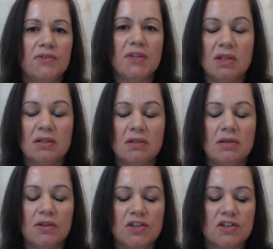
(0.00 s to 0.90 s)
of
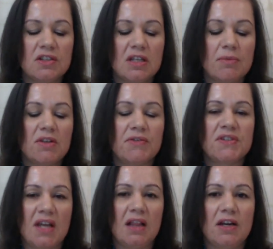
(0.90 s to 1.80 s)
the conditions in terms of
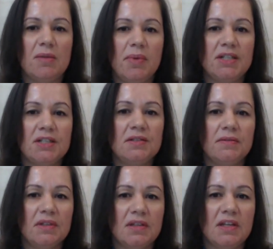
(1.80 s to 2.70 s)
salary, but
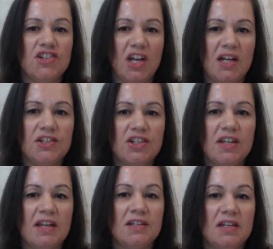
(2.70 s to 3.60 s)
the challenge that